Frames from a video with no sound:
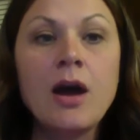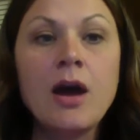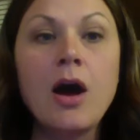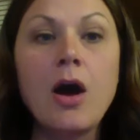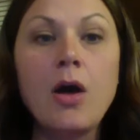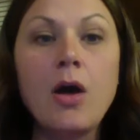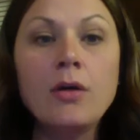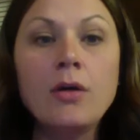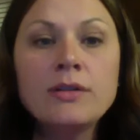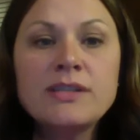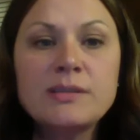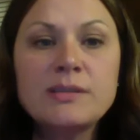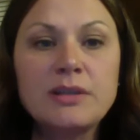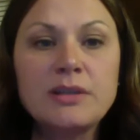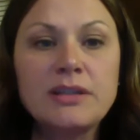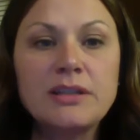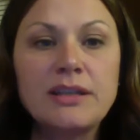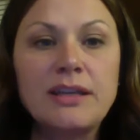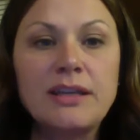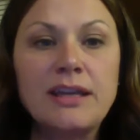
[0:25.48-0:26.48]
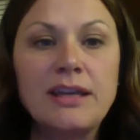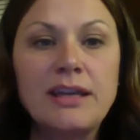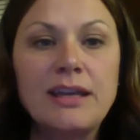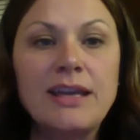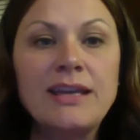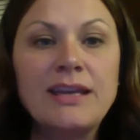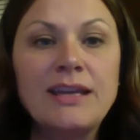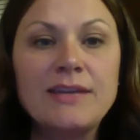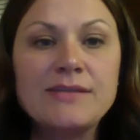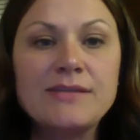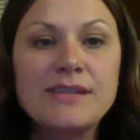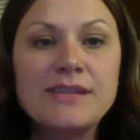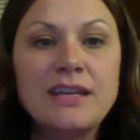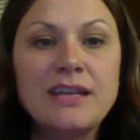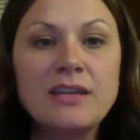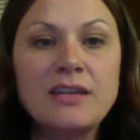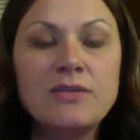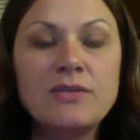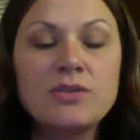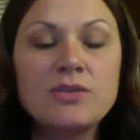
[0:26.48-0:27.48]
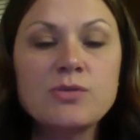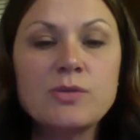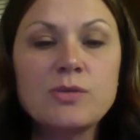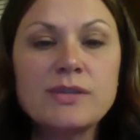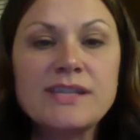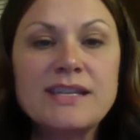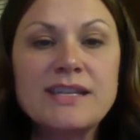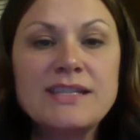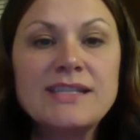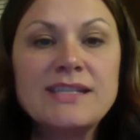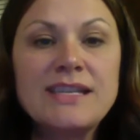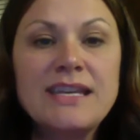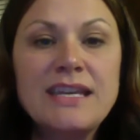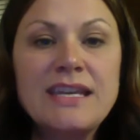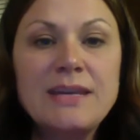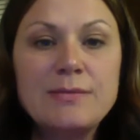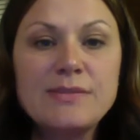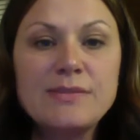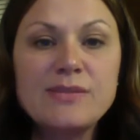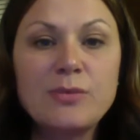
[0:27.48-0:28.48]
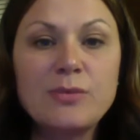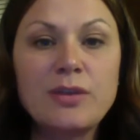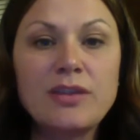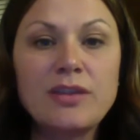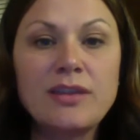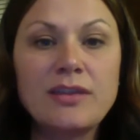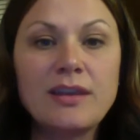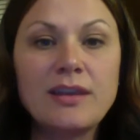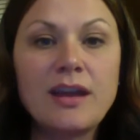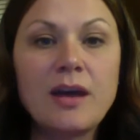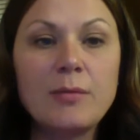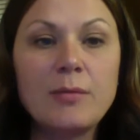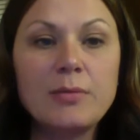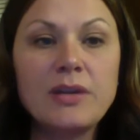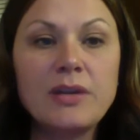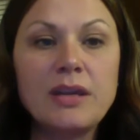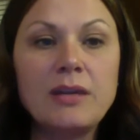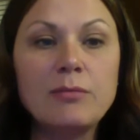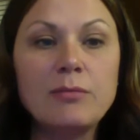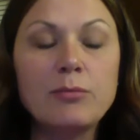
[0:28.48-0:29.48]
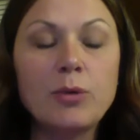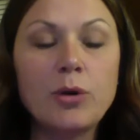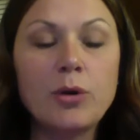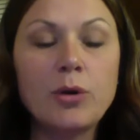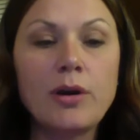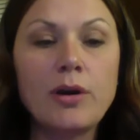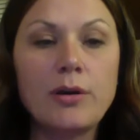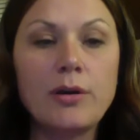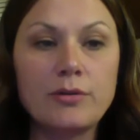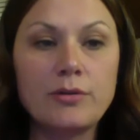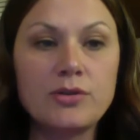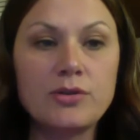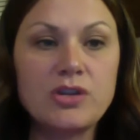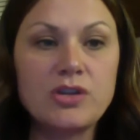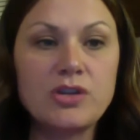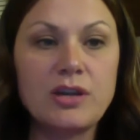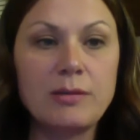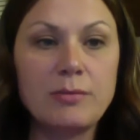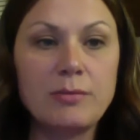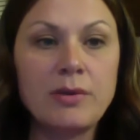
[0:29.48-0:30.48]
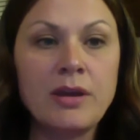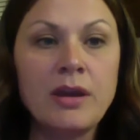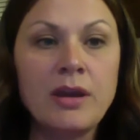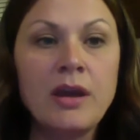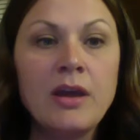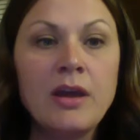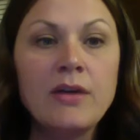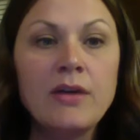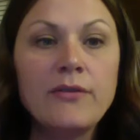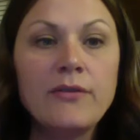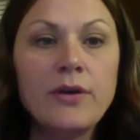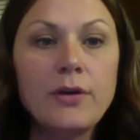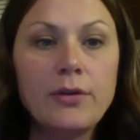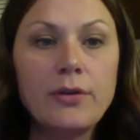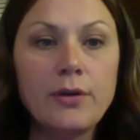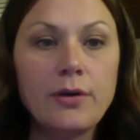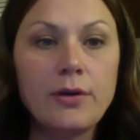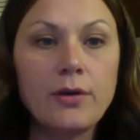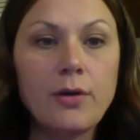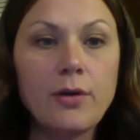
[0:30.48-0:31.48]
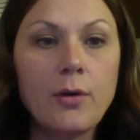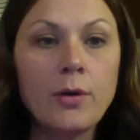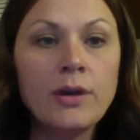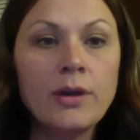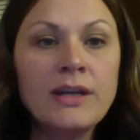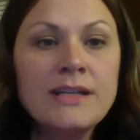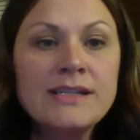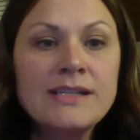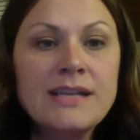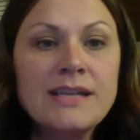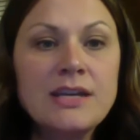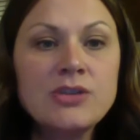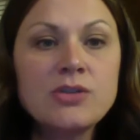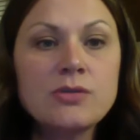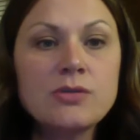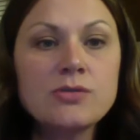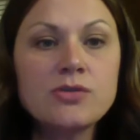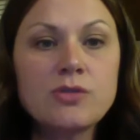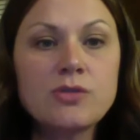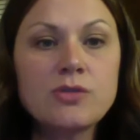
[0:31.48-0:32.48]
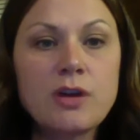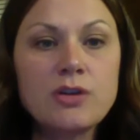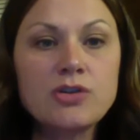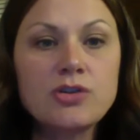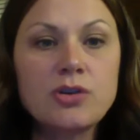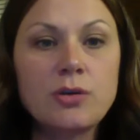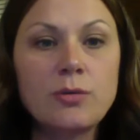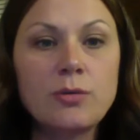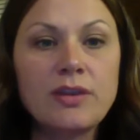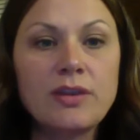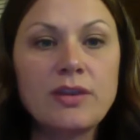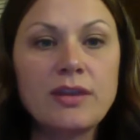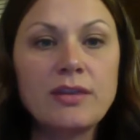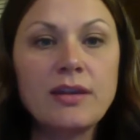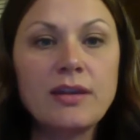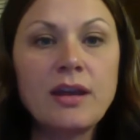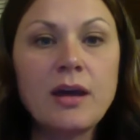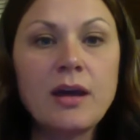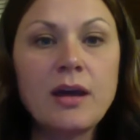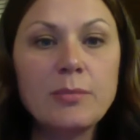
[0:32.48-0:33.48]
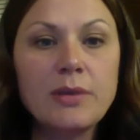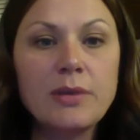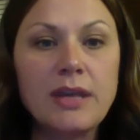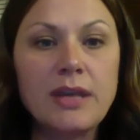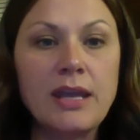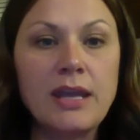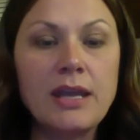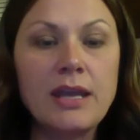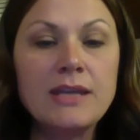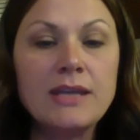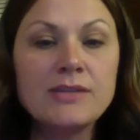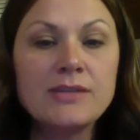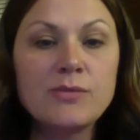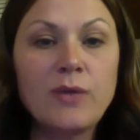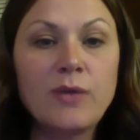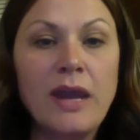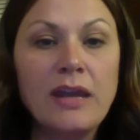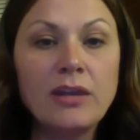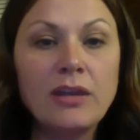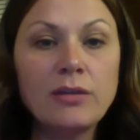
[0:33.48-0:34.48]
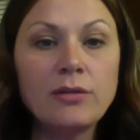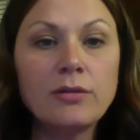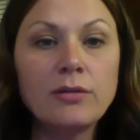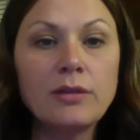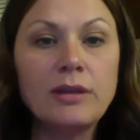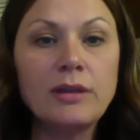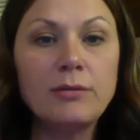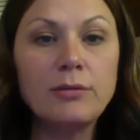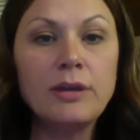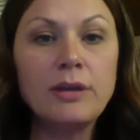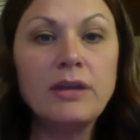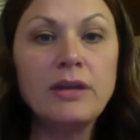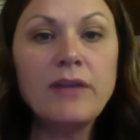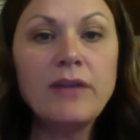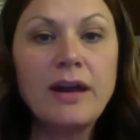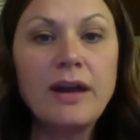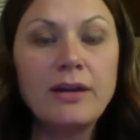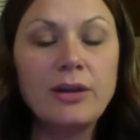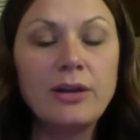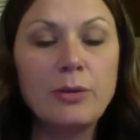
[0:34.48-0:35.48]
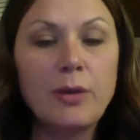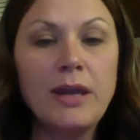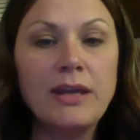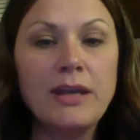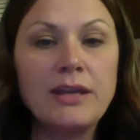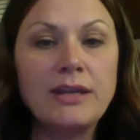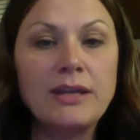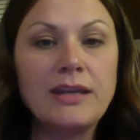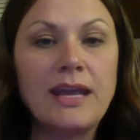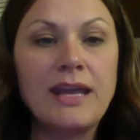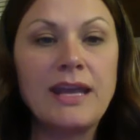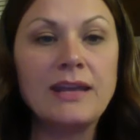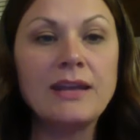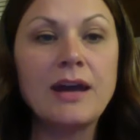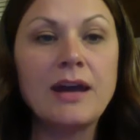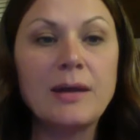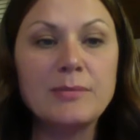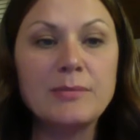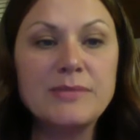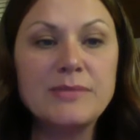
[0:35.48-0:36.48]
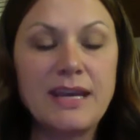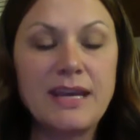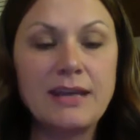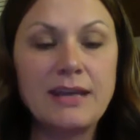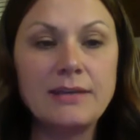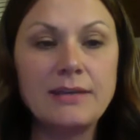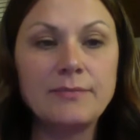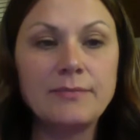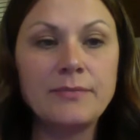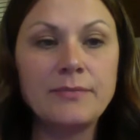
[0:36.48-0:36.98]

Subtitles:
Ultimately, it gives individuals and teams within the company more ownership. Further, organizational structure within the company is regularly reevaluated and updated.